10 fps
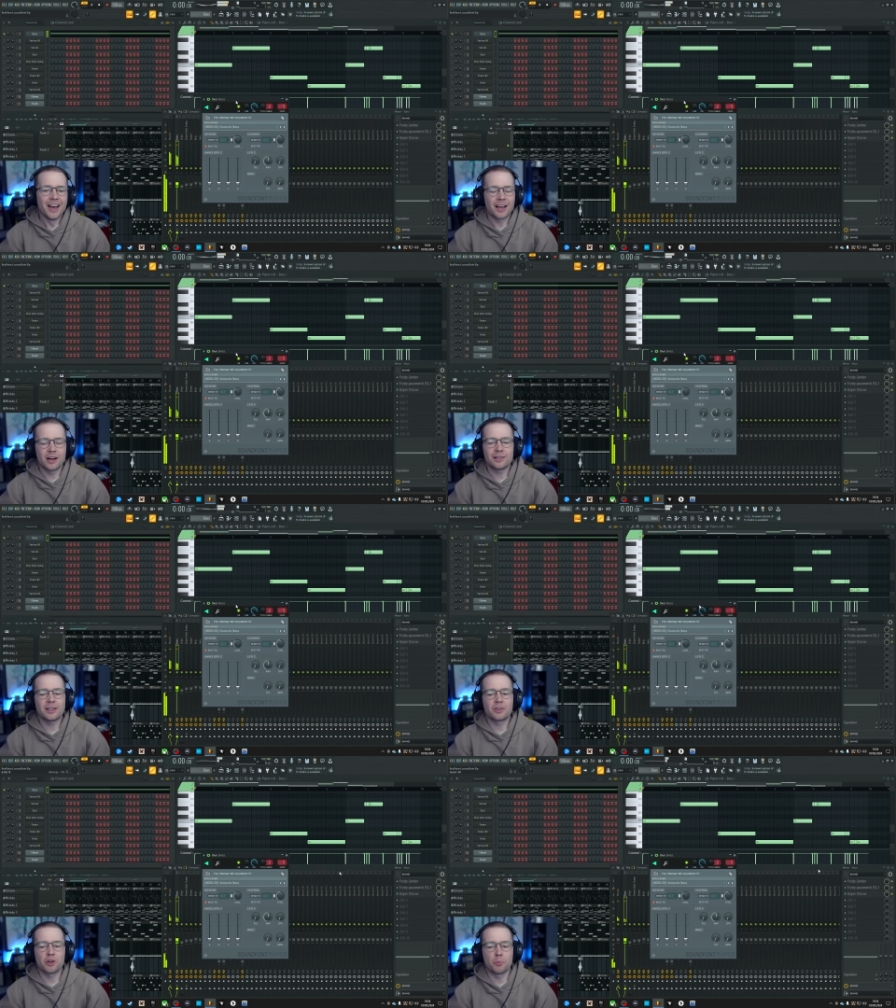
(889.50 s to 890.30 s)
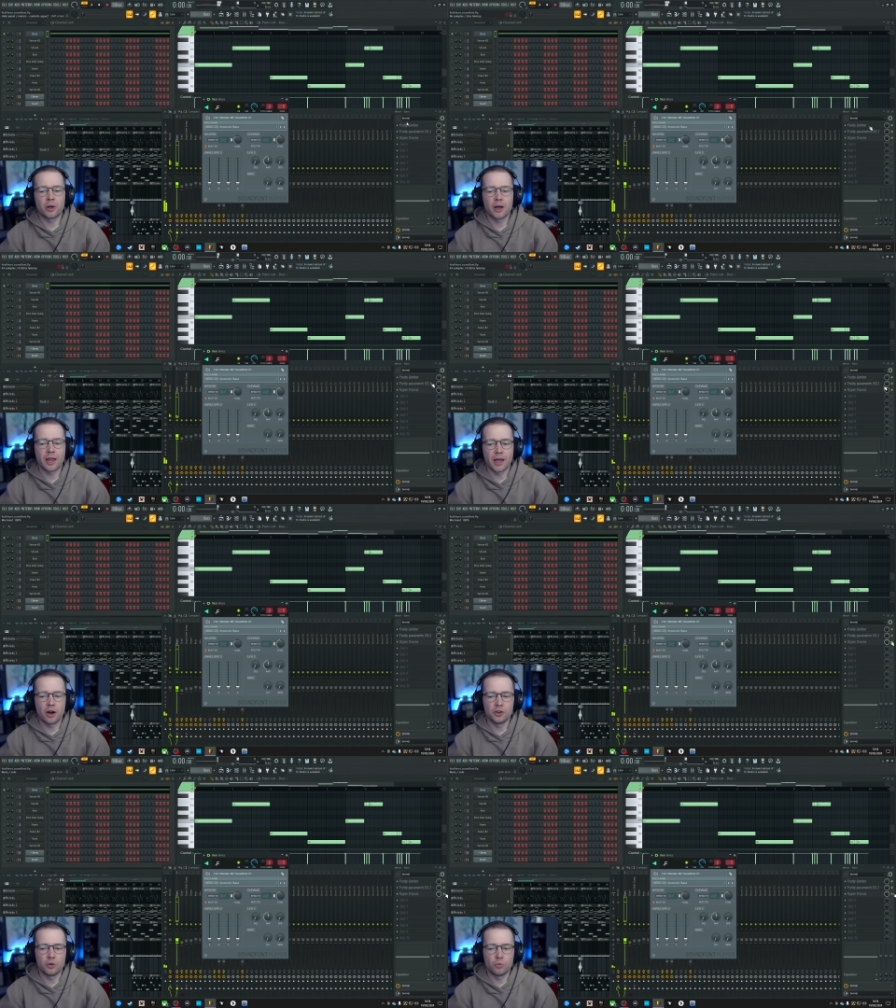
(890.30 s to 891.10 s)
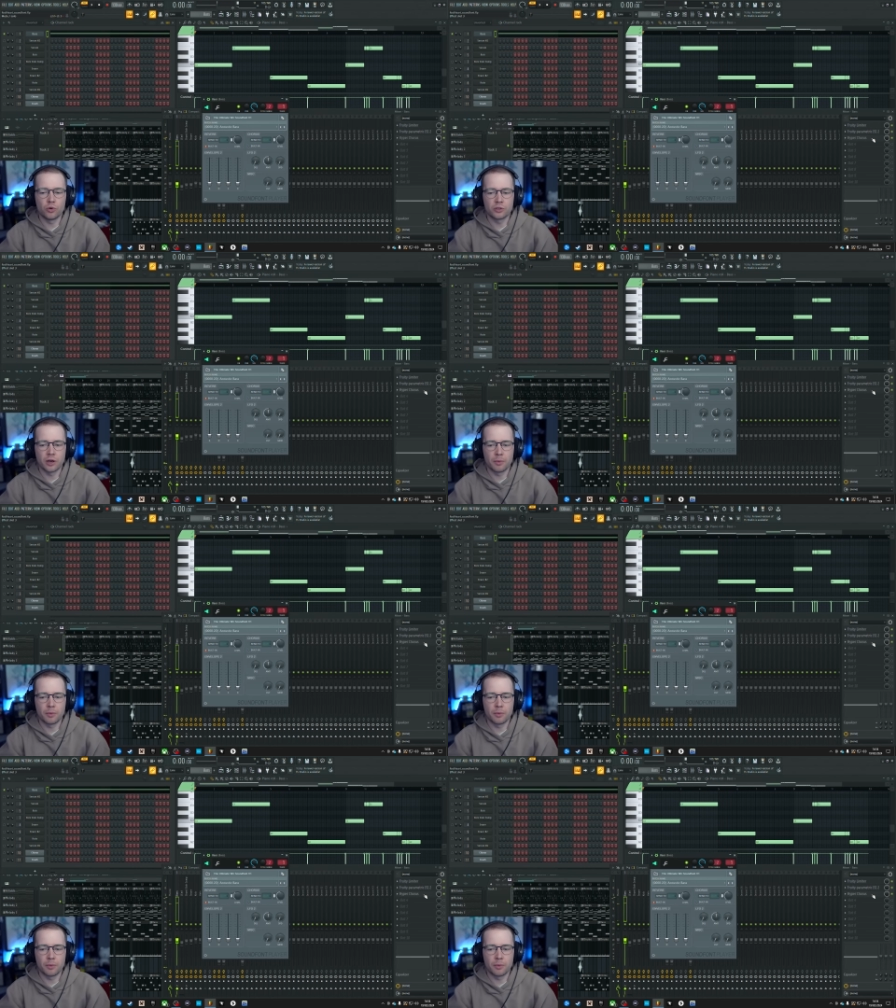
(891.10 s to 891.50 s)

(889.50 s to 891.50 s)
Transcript: It kind of sounds like you're plucking it underwater,